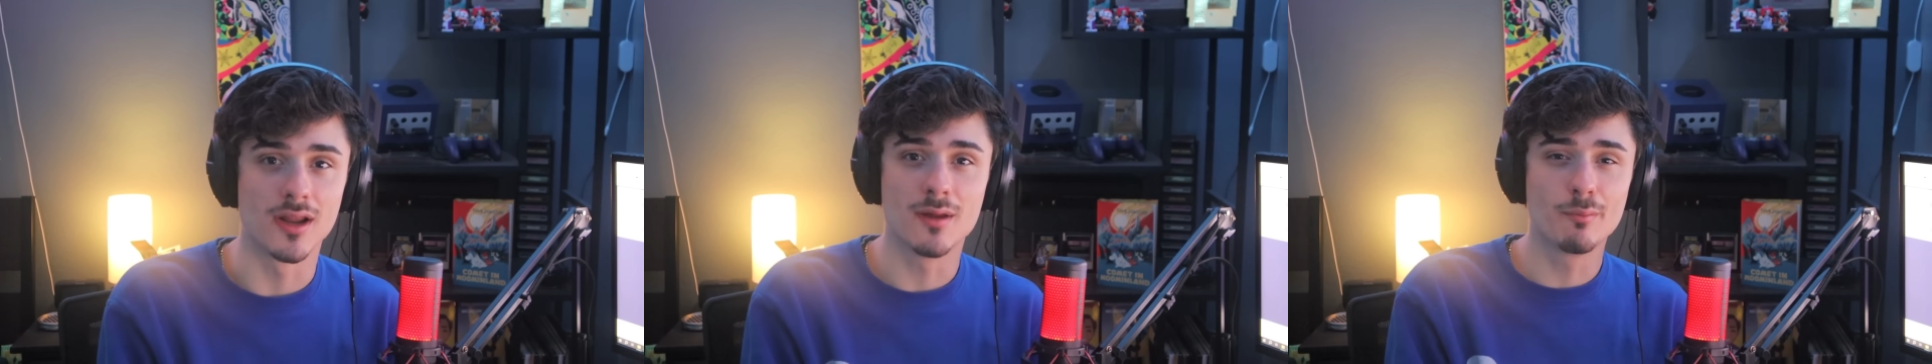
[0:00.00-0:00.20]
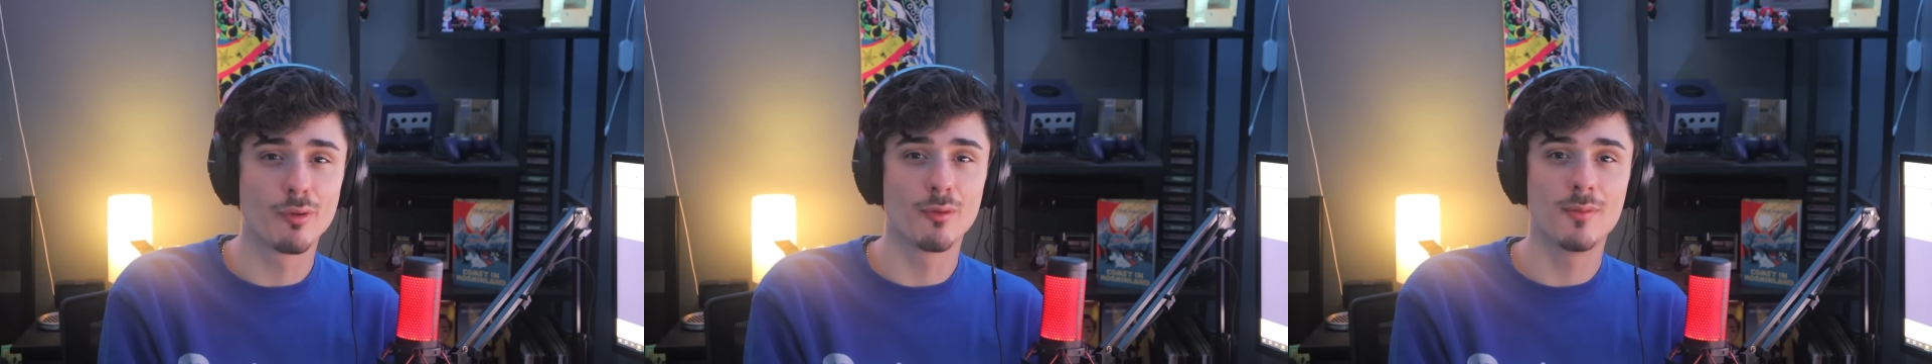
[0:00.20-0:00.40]

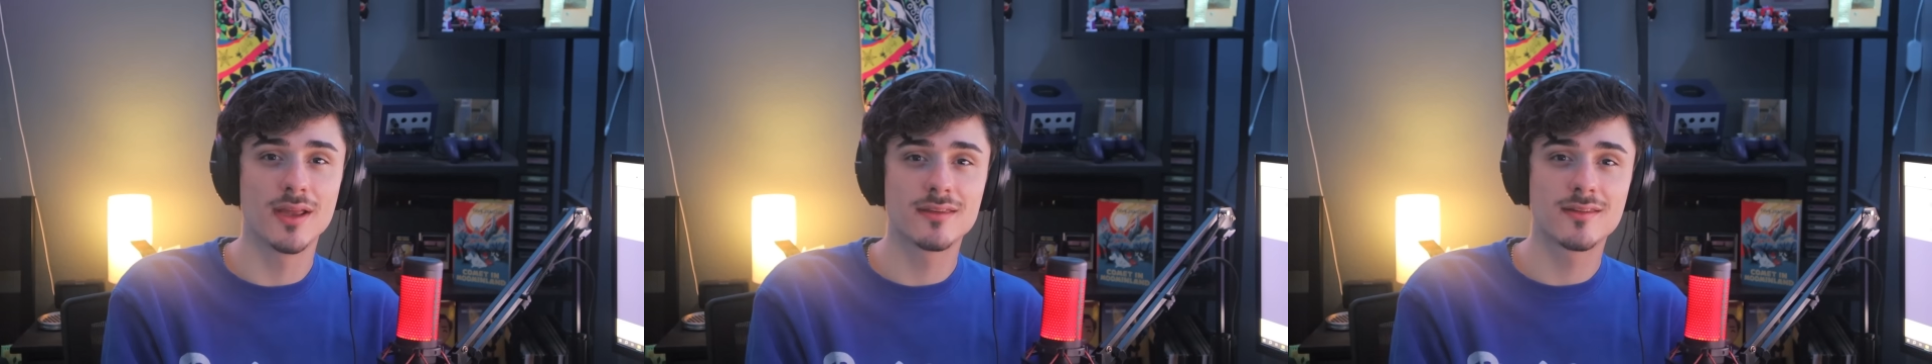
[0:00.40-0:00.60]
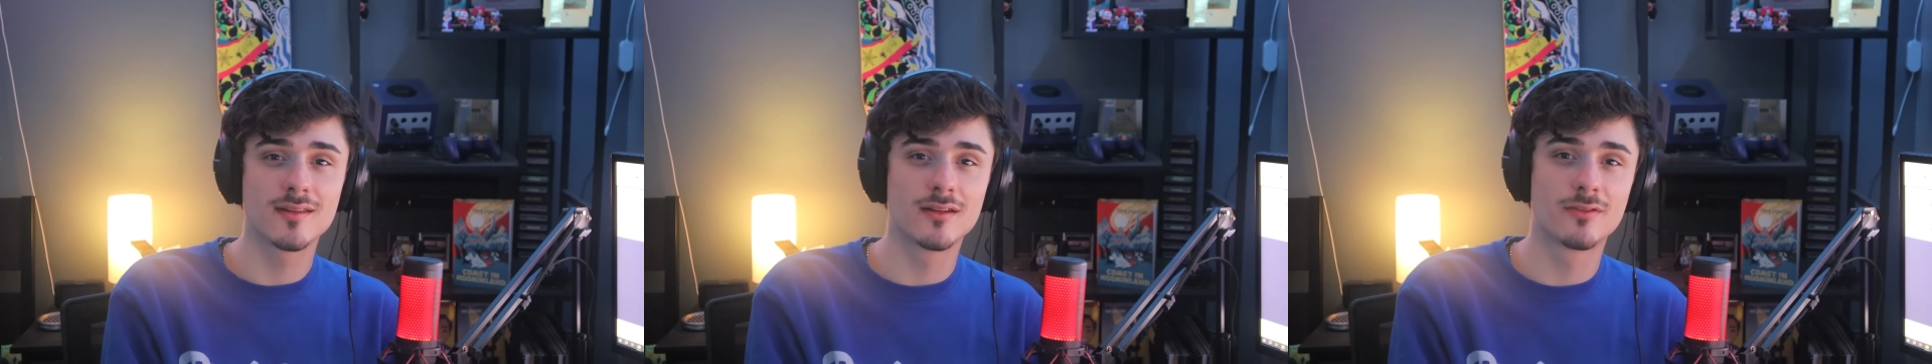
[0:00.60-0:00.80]

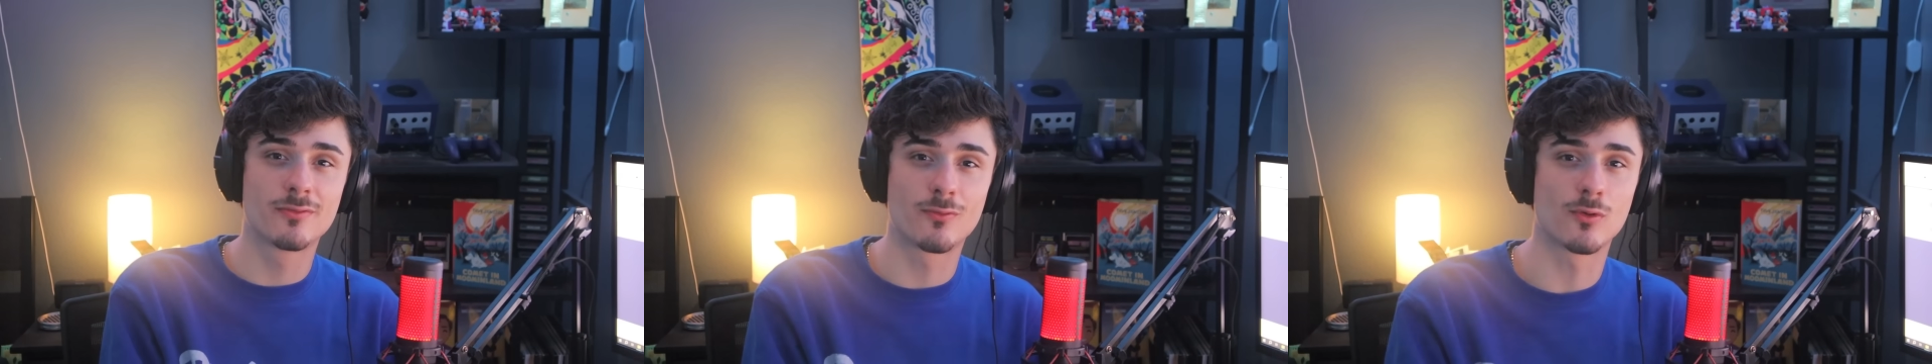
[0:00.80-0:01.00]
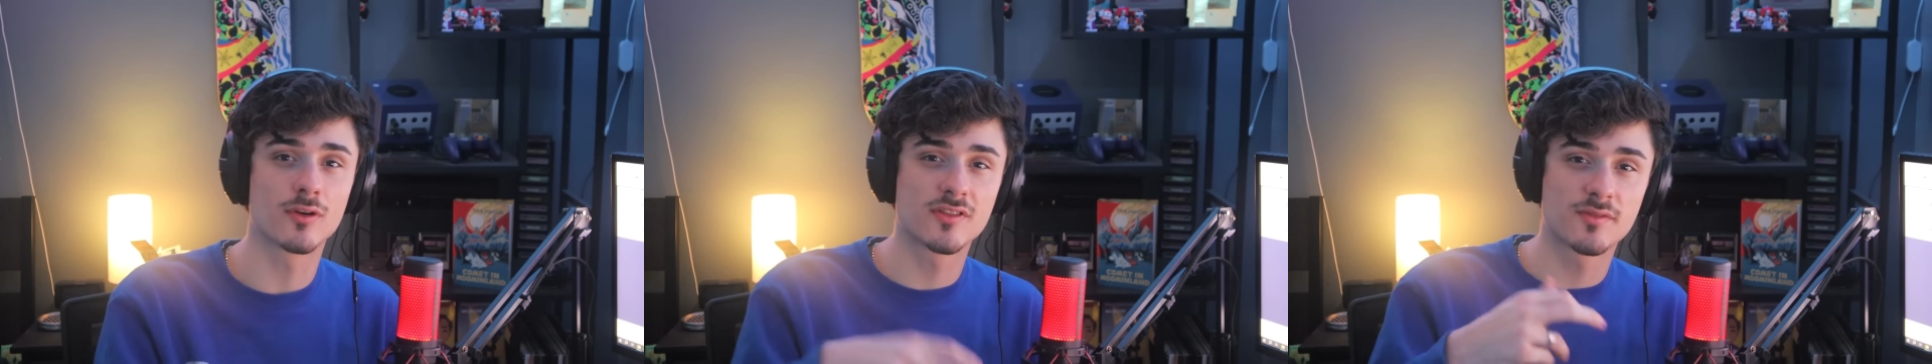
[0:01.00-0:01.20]
implemented
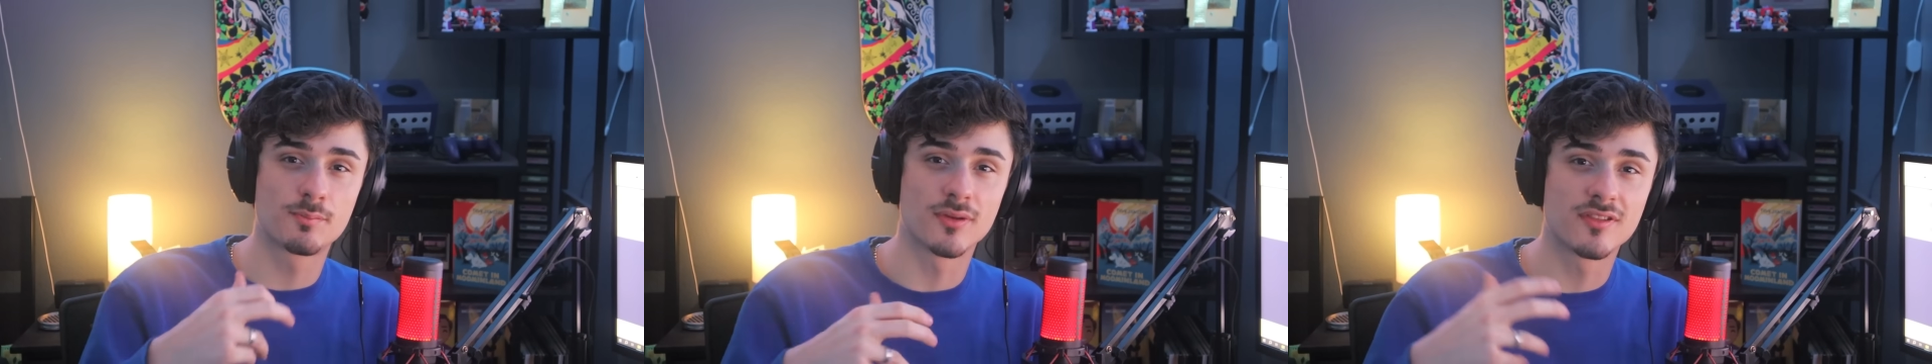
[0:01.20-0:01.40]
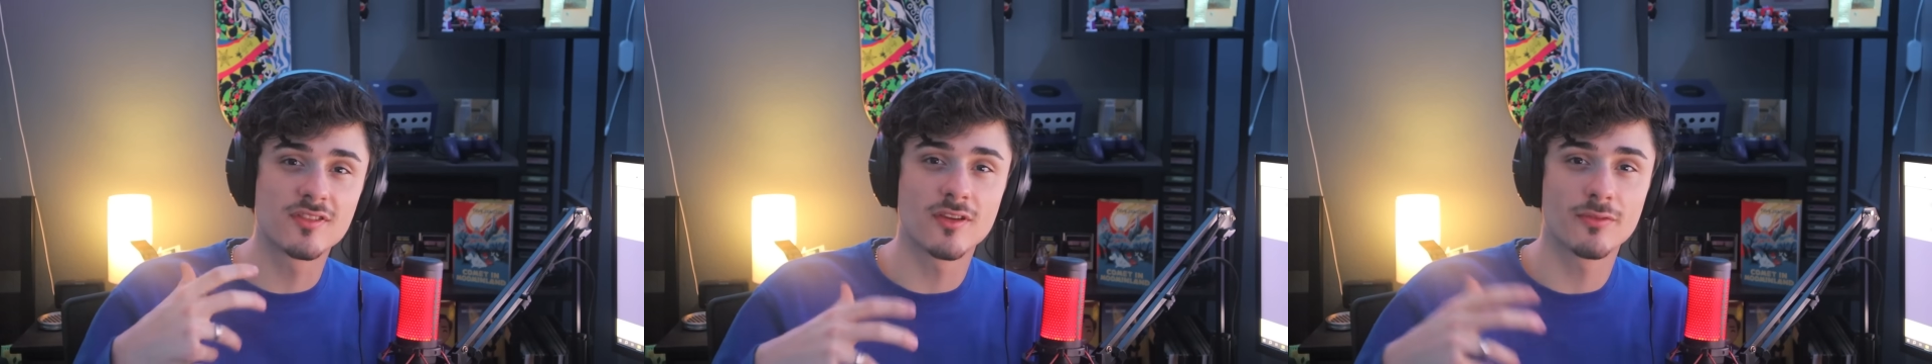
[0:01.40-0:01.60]
for
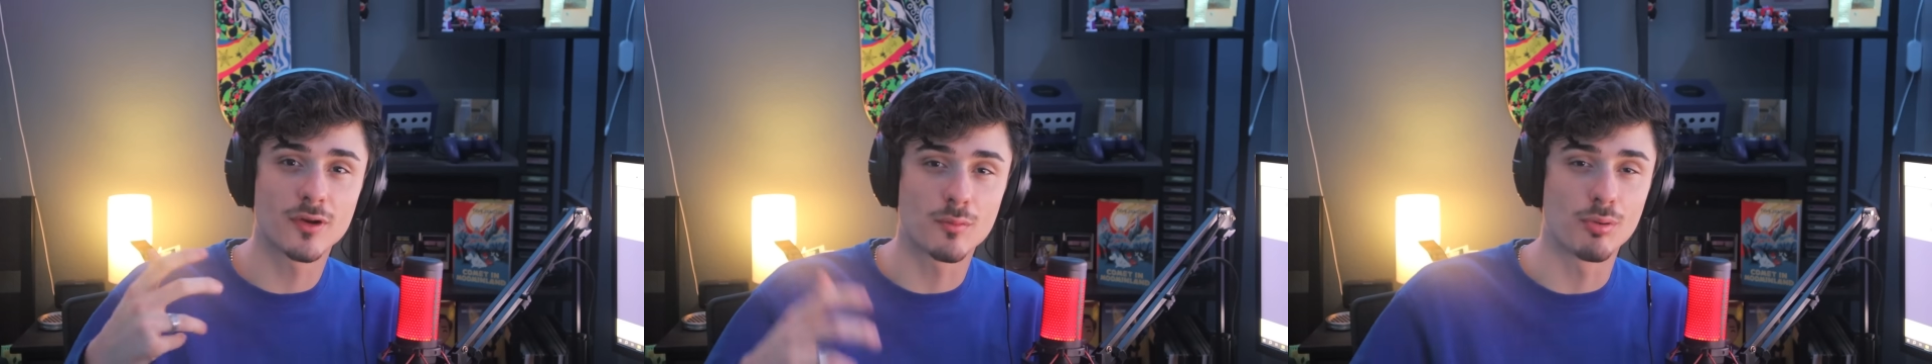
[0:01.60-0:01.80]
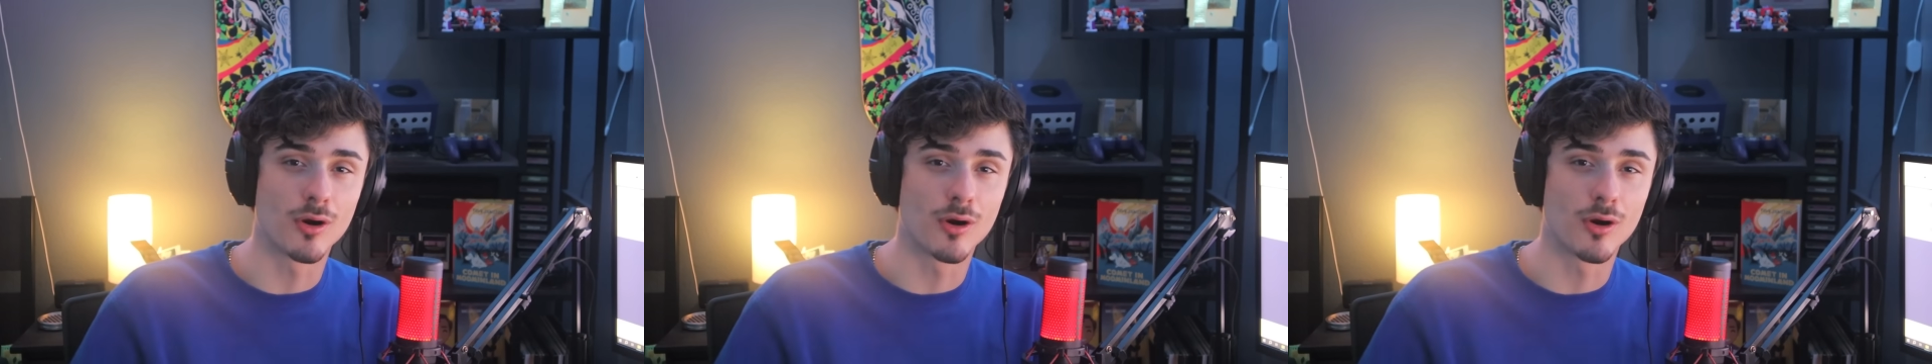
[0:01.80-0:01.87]
specific